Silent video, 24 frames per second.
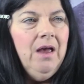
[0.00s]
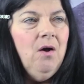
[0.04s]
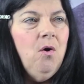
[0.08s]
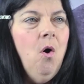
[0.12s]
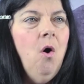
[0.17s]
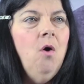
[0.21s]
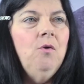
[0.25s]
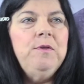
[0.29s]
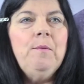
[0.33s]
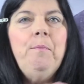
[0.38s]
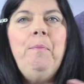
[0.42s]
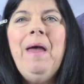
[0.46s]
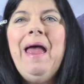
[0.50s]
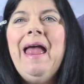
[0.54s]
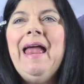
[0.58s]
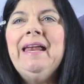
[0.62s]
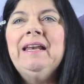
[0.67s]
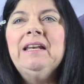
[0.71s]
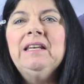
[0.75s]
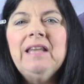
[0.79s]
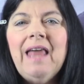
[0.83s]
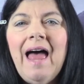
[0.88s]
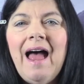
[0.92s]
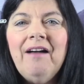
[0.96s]
All the
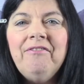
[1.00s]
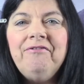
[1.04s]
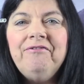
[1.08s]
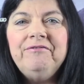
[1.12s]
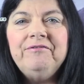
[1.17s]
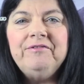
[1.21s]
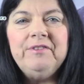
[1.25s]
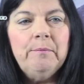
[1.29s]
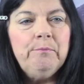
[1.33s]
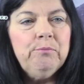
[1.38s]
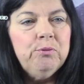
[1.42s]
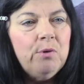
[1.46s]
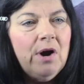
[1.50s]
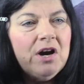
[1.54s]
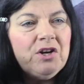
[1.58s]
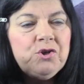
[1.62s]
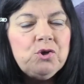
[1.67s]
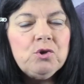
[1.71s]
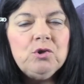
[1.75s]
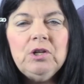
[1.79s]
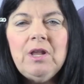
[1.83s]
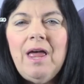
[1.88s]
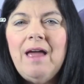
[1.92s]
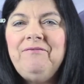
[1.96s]
pain left, the
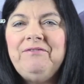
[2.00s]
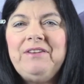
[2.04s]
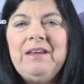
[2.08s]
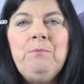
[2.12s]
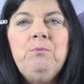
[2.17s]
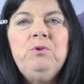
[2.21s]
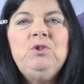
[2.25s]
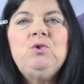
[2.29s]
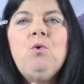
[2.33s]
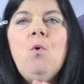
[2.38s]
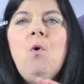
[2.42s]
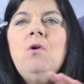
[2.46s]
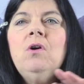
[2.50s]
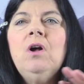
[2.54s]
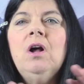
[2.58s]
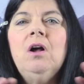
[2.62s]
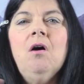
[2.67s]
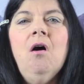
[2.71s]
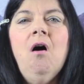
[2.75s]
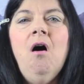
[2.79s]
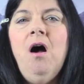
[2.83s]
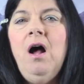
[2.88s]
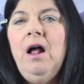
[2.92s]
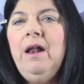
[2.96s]
pressure left, it was all
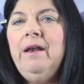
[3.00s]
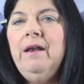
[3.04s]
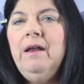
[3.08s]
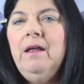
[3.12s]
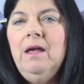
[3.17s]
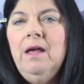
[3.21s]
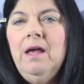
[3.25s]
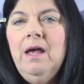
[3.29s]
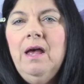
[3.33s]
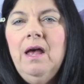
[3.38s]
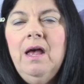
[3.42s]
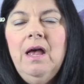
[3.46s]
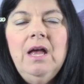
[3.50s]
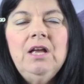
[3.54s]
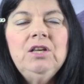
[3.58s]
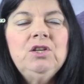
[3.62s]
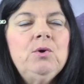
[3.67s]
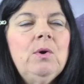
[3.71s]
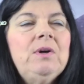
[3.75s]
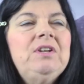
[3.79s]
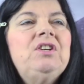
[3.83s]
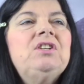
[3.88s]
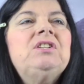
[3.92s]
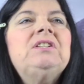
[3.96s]
gone.
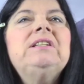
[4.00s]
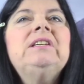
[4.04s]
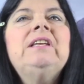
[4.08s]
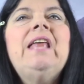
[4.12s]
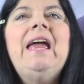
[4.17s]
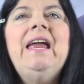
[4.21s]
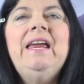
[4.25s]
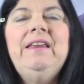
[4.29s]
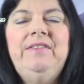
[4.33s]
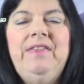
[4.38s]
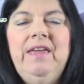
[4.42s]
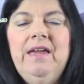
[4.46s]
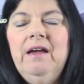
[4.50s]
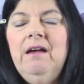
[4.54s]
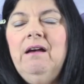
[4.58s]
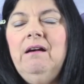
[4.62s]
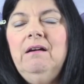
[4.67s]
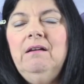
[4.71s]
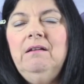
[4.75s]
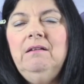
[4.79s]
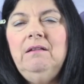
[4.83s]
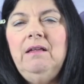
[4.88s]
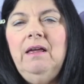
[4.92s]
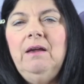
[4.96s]
So I just laid there,
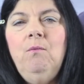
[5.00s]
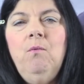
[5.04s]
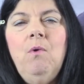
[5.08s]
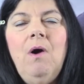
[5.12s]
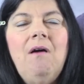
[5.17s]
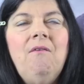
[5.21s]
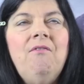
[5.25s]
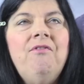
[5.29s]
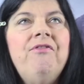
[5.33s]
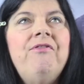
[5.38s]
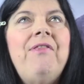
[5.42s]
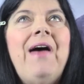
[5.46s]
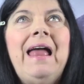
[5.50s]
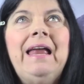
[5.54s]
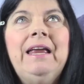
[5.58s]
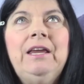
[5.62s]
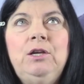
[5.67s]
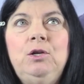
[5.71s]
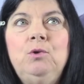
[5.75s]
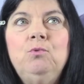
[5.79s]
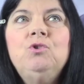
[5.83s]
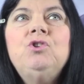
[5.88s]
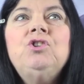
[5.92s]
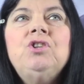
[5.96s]
like, wow,
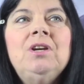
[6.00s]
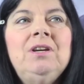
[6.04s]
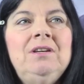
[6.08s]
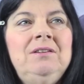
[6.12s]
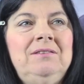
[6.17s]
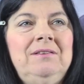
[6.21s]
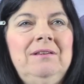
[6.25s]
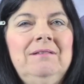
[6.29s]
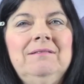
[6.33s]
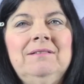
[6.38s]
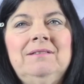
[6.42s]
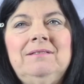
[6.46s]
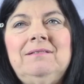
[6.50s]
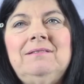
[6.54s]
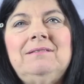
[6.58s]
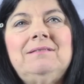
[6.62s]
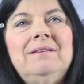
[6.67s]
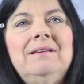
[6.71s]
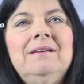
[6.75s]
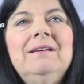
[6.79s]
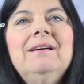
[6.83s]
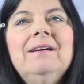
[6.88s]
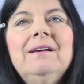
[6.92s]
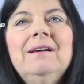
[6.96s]
thank you,
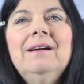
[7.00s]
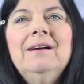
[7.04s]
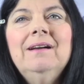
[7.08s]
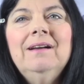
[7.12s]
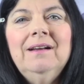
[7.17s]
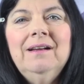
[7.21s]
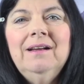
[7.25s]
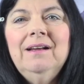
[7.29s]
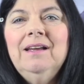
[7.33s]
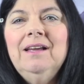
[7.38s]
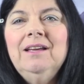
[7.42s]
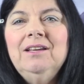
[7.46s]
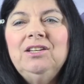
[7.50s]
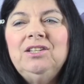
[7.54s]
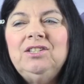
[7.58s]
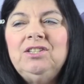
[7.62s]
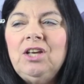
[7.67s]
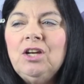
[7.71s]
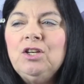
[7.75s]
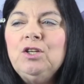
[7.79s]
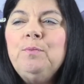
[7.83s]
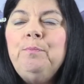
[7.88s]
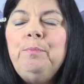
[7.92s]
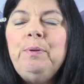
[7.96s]
Jesus.
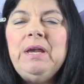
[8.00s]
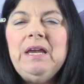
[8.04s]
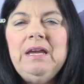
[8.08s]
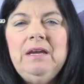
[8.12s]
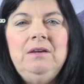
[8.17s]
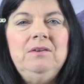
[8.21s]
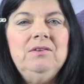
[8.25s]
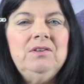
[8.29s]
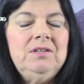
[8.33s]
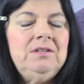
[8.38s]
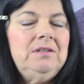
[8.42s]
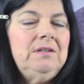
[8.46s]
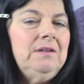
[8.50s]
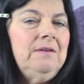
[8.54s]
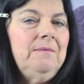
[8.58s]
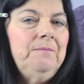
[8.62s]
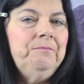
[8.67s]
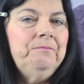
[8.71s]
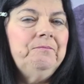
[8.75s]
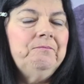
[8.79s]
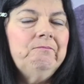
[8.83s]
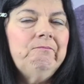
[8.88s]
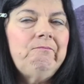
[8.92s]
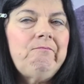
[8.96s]
Such peace.
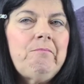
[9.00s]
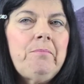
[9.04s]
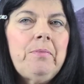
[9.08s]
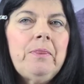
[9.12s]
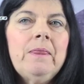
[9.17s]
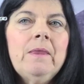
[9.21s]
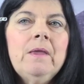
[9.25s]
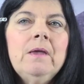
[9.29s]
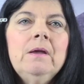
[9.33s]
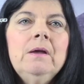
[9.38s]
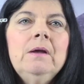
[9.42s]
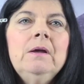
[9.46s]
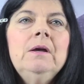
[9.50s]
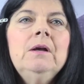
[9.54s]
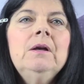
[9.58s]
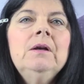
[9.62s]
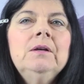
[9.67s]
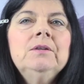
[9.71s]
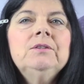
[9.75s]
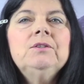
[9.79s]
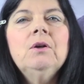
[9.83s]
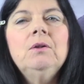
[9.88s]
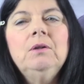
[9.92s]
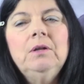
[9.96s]

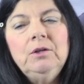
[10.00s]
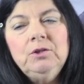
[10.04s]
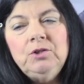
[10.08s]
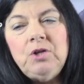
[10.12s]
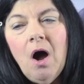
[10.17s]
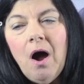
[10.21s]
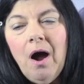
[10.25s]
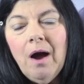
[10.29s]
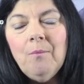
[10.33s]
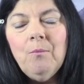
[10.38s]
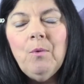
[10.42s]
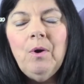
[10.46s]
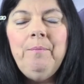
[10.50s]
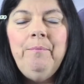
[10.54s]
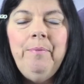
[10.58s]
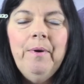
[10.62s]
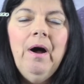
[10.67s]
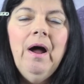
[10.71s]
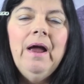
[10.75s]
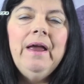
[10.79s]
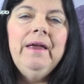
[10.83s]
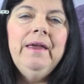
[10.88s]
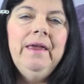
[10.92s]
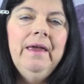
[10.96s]
So a little time went
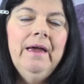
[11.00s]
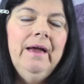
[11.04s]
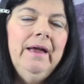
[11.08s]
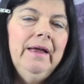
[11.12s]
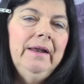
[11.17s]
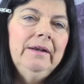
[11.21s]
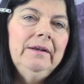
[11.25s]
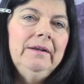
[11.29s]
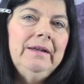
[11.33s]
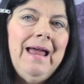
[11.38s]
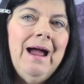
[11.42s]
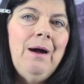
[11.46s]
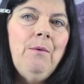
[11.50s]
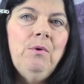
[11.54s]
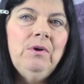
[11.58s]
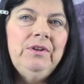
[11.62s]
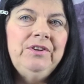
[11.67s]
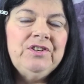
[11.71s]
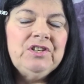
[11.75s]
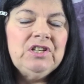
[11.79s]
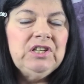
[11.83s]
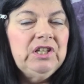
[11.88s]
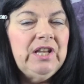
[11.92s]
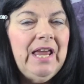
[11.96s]
by again. Now
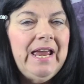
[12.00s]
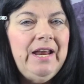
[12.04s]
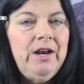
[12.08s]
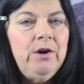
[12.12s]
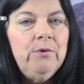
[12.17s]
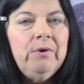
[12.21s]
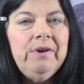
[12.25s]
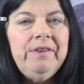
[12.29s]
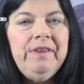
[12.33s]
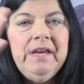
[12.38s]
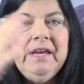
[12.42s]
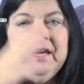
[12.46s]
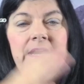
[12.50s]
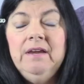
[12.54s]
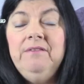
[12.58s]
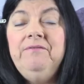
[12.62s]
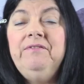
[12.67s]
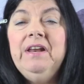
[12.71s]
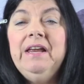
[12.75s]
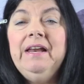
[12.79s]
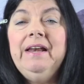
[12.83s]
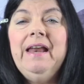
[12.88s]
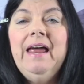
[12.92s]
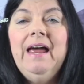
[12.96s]
it's later in the
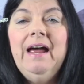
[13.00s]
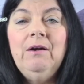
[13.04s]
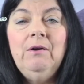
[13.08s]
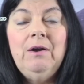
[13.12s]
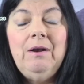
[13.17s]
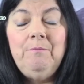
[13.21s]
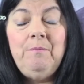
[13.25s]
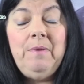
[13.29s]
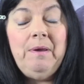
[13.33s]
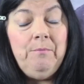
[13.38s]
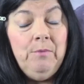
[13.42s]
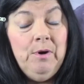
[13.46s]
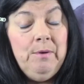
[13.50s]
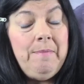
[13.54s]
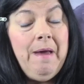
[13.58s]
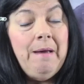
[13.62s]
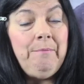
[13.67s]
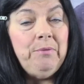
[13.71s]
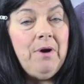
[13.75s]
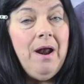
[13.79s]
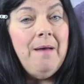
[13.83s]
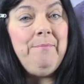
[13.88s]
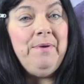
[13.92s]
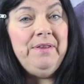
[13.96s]
evening now. And I
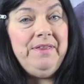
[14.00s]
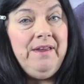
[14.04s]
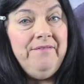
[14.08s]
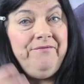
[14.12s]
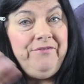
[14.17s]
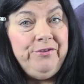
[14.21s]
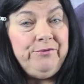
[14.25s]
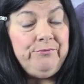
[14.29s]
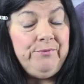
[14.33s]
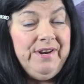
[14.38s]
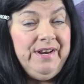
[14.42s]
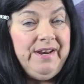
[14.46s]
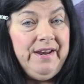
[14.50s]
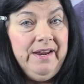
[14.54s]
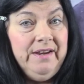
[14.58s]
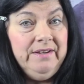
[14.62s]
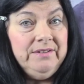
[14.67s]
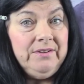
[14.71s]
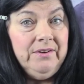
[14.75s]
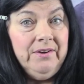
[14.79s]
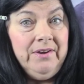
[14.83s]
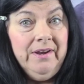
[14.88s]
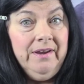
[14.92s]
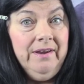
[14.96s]
remember, I've been there for three
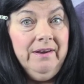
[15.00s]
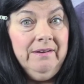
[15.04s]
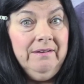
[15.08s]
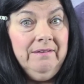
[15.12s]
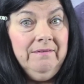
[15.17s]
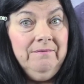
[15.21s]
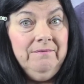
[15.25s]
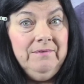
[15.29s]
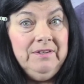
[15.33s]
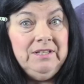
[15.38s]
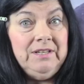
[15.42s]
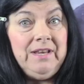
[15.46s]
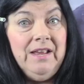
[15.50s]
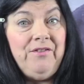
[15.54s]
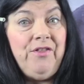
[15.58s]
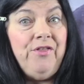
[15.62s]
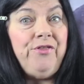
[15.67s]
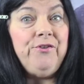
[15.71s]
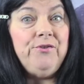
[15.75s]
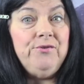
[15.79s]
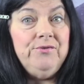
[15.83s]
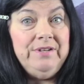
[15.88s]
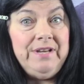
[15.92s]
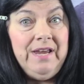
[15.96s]
days, okay? It's like
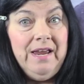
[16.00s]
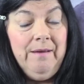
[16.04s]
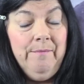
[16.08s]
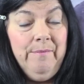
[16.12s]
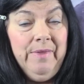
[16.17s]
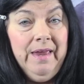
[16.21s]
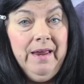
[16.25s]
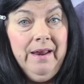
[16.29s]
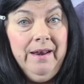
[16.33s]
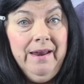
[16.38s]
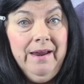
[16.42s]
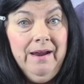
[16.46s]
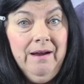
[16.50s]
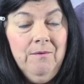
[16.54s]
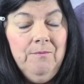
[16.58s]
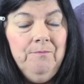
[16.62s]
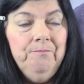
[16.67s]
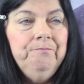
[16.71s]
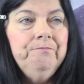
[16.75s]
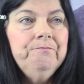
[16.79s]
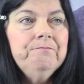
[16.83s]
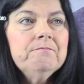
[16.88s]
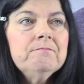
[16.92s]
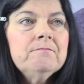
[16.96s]
the third day I'm there now.
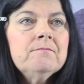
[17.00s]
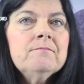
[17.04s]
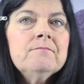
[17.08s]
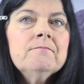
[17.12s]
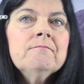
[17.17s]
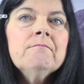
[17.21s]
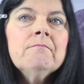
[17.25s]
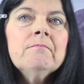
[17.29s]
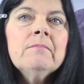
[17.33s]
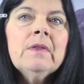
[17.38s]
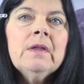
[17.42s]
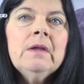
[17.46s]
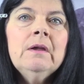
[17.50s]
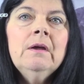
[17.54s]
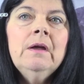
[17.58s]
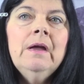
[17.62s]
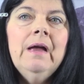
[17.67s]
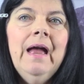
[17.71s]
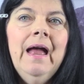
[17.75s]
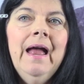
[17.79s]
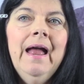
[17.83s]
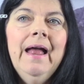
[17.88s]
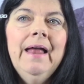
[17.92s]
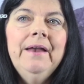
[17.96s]

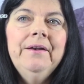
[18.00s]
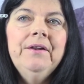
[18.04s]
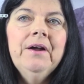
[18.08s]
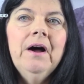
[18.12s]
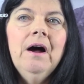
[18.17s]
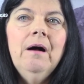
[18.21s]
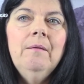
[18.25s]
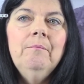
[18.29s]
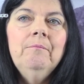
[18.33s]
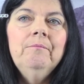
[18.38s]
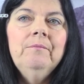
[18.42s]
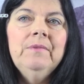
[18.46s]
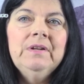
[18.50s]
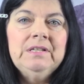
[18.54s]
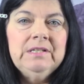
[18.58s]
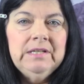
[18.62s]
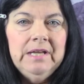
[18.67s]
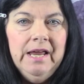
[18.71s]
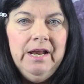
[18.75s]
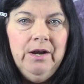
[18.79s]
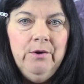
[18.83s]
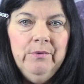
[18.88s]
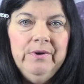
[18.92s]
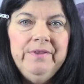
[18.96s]
And um, it's
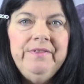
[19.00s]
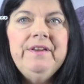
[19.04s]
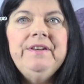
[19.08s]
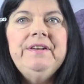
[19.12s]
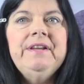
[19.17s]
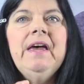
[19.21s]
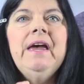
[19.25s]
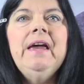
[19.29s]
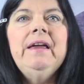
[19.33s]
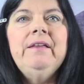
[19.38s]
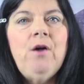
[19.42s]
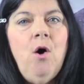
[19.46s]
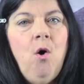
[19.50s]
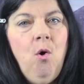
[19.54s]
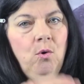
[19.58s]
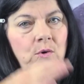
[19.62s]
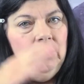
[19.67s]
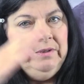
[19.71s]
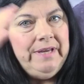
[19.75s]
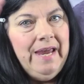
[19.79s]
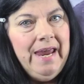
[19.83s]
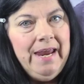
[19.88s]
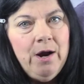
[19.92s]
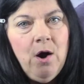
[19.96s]
later in the day. The
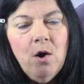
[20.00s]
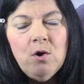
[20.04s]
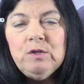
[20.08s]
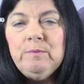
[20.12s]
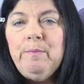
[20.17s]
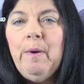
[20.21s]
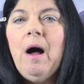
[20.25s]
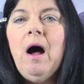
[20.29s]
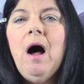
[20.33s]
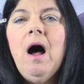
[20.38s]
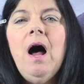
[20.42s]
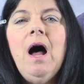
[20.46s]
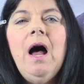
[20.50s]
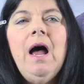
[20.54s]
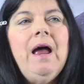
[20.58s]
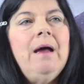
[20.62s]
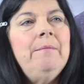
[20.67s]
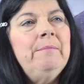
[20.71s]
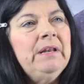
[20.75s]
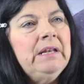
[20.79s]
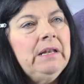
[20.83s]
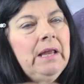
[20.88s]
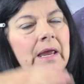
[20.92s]
whole day goes by. I'm in